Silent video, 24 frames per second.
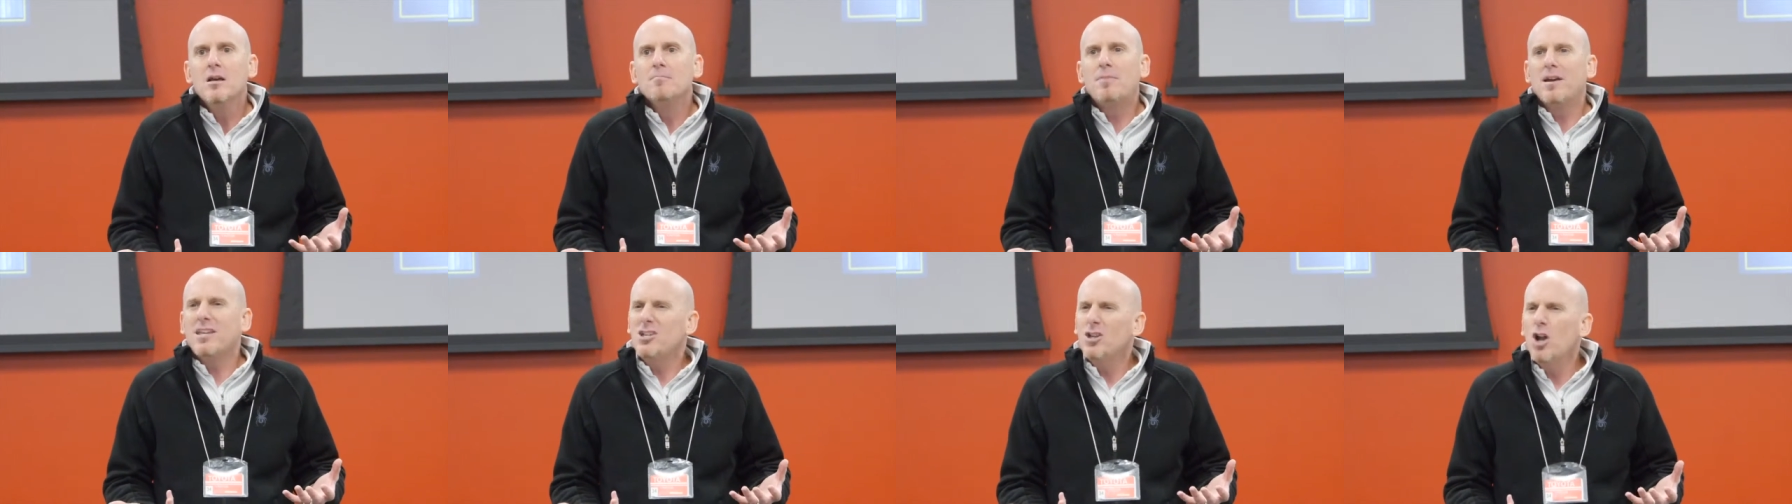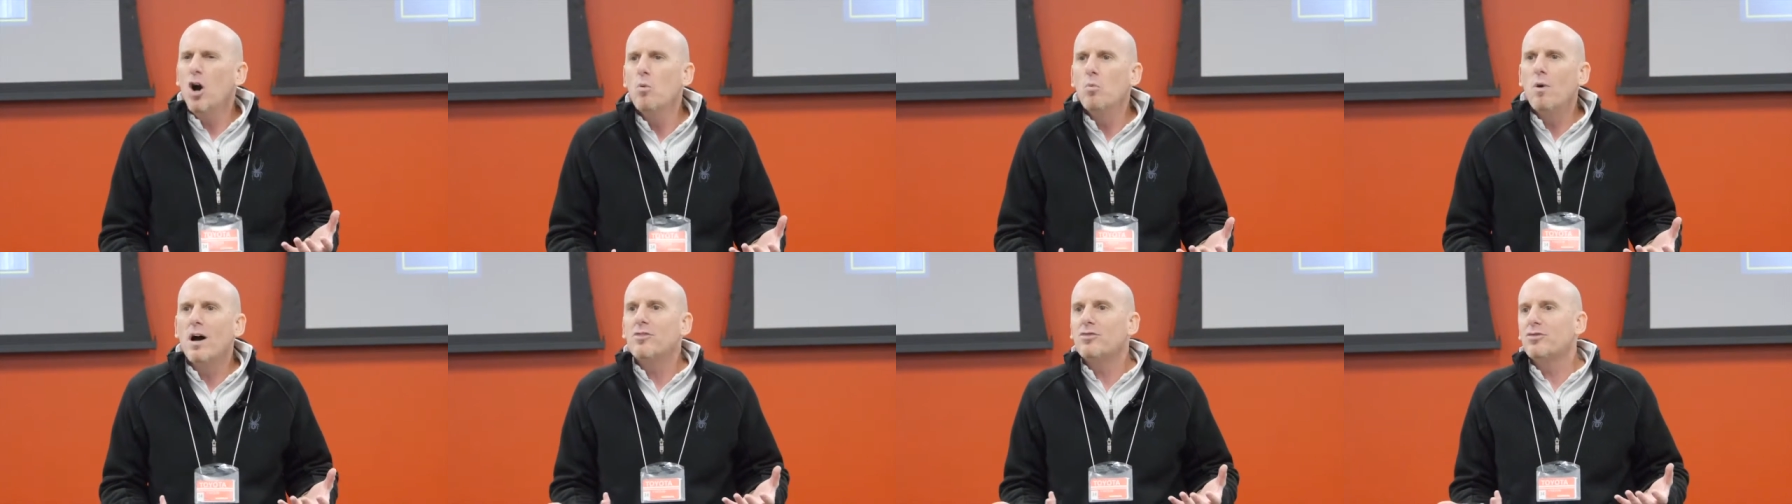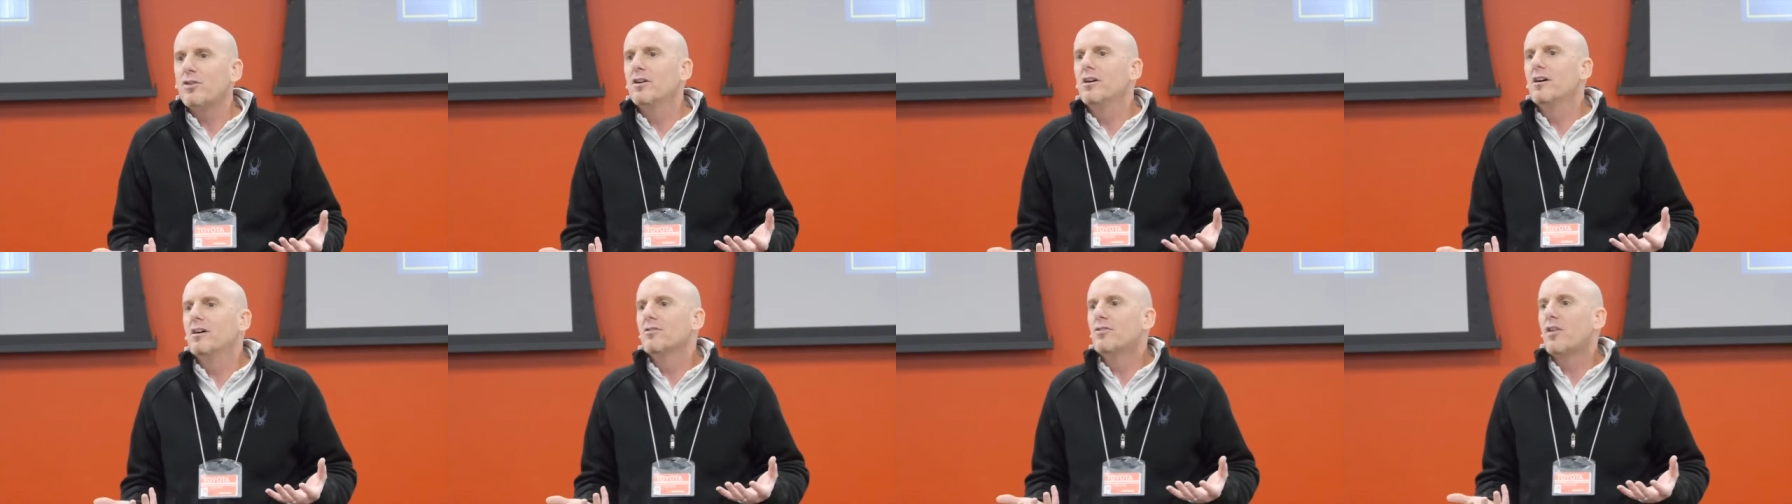But you know what?
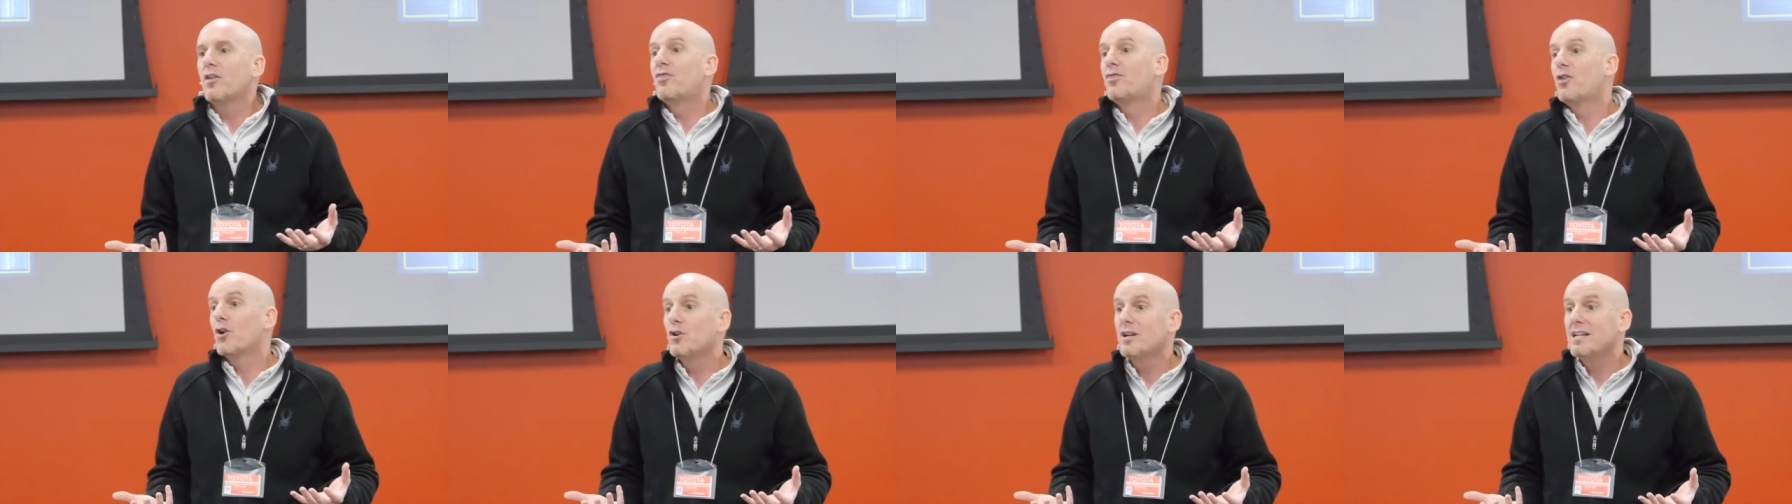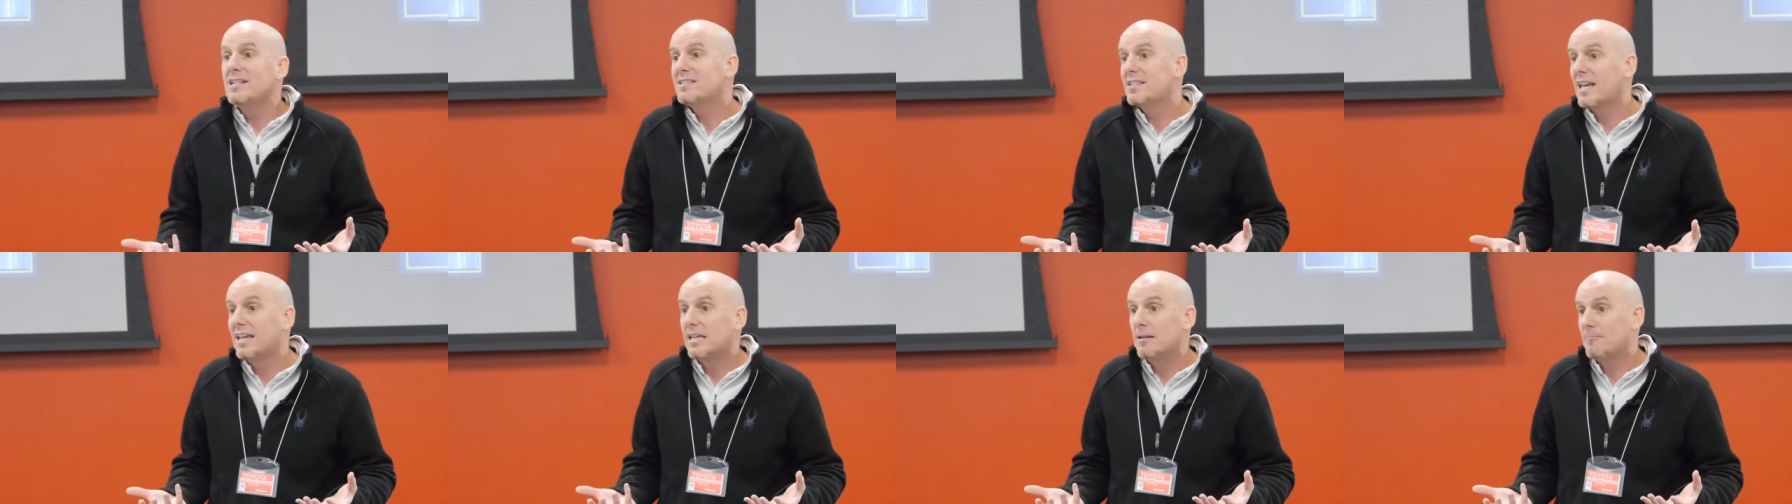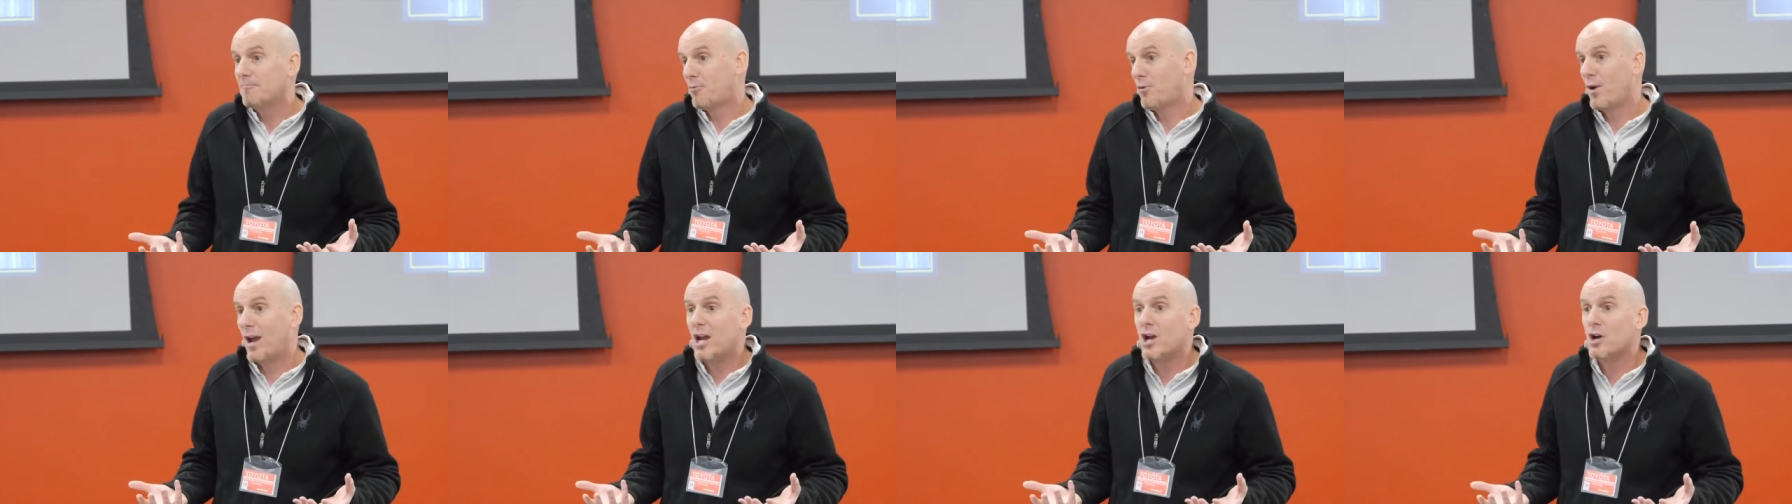The, the 30
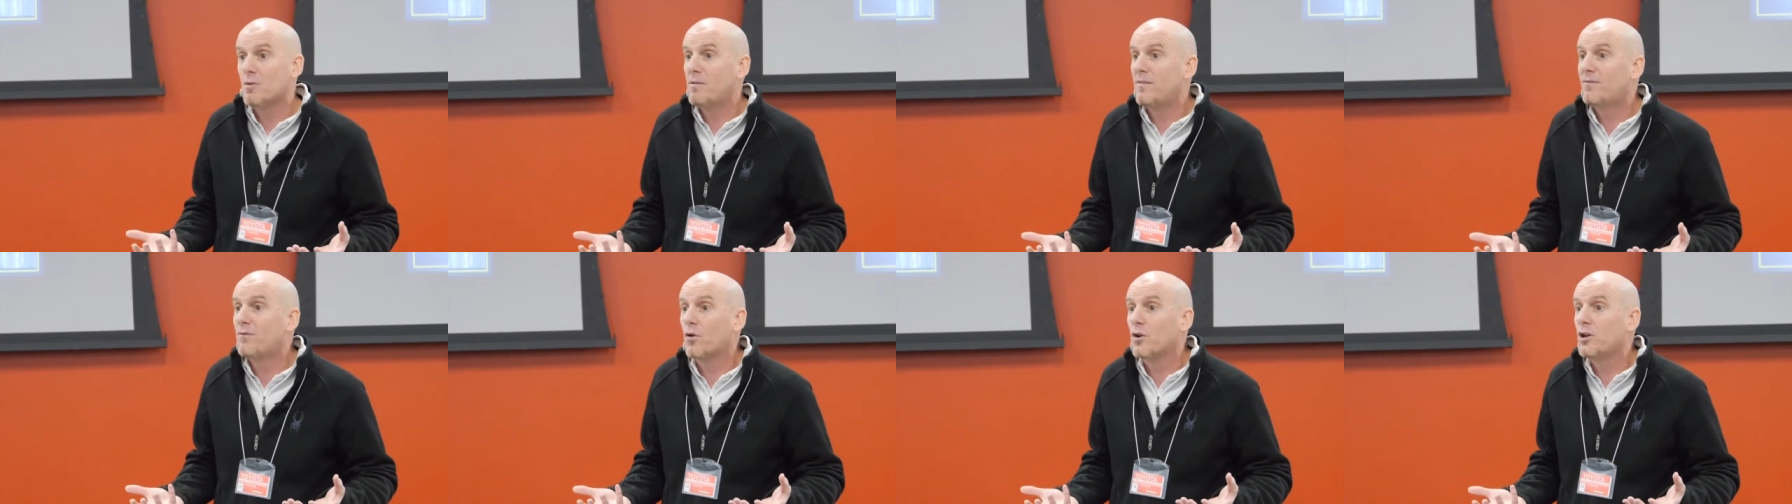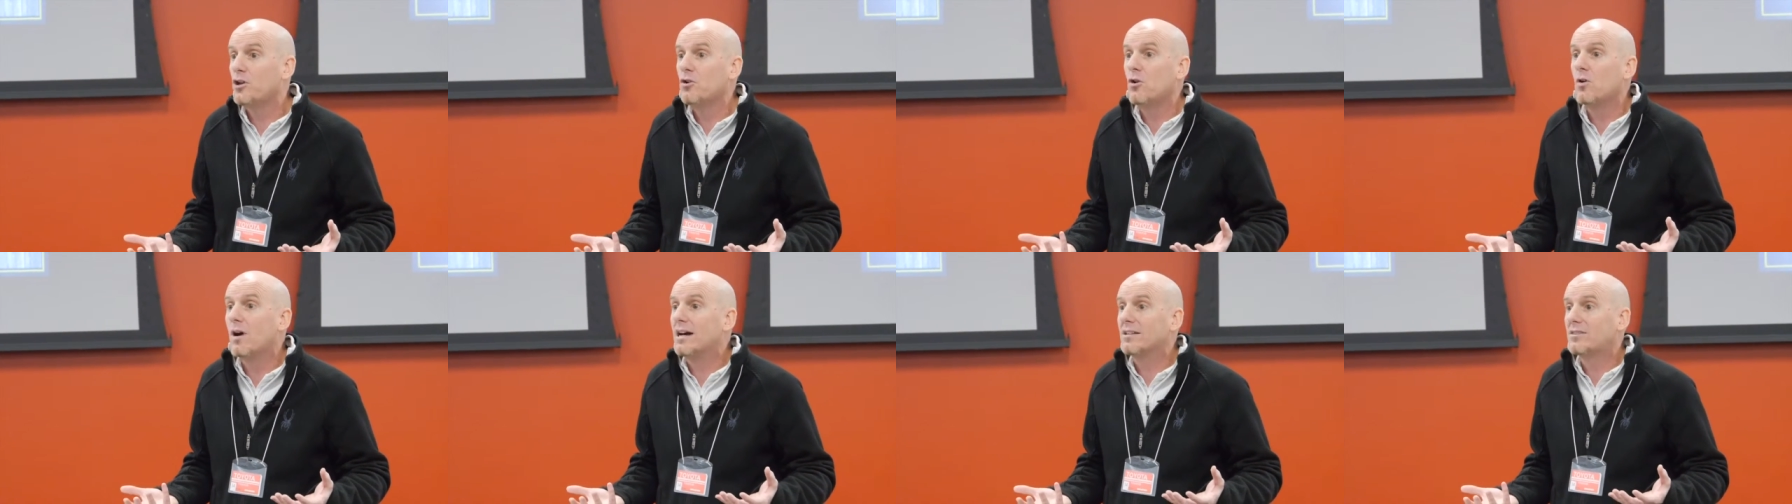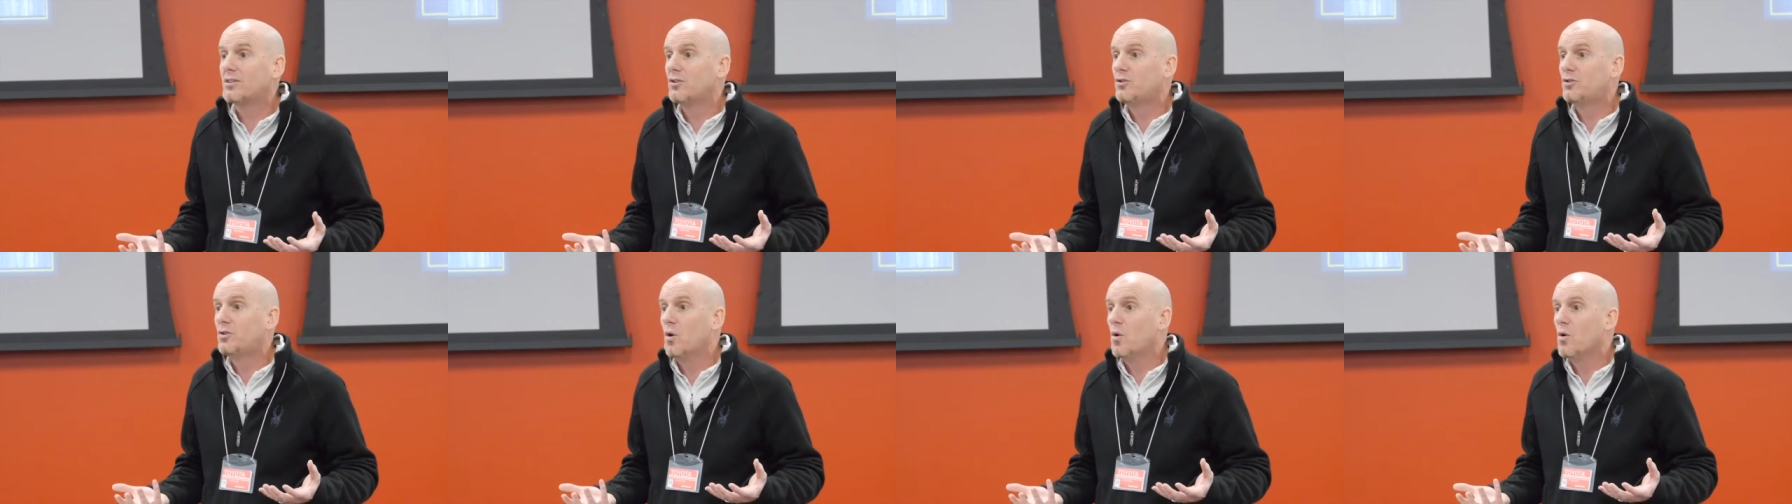second prayer before you go
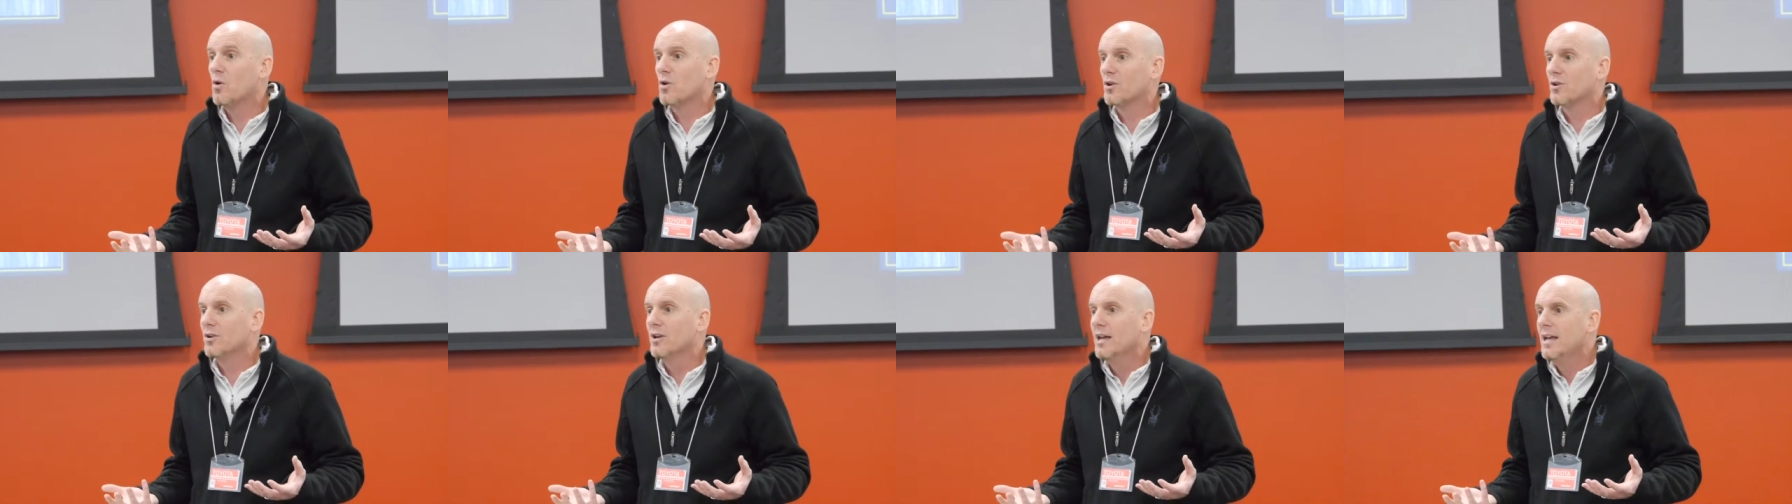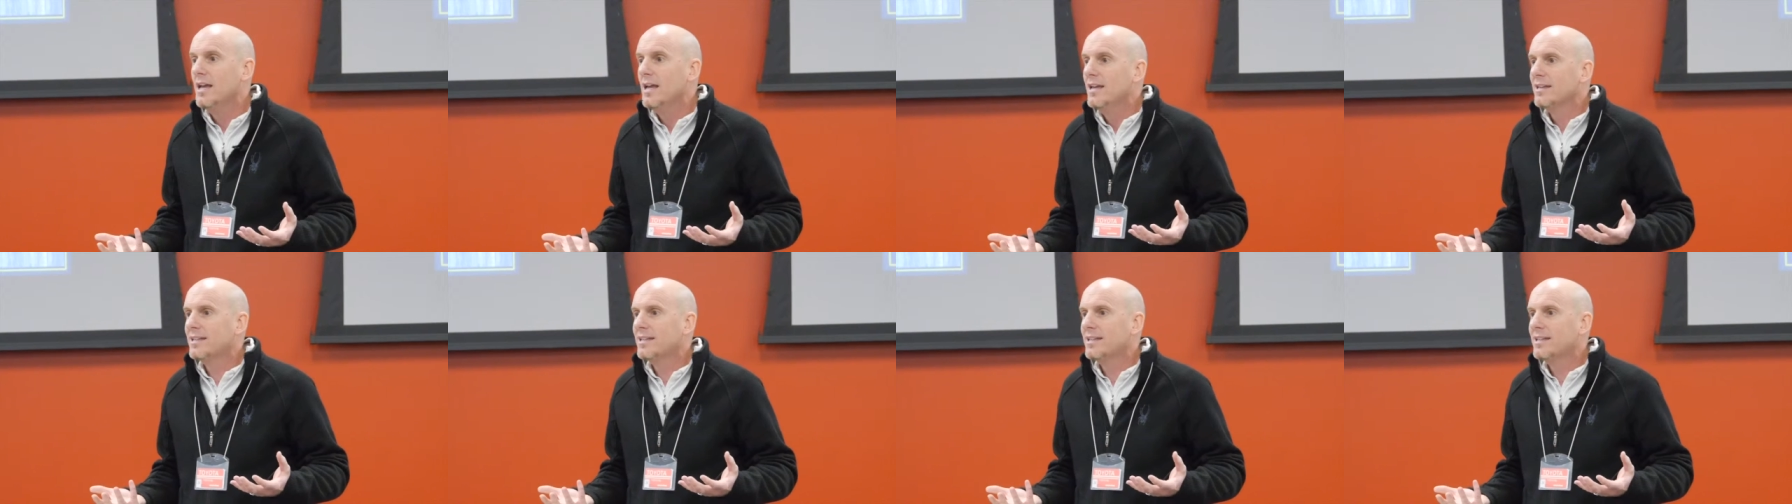out the door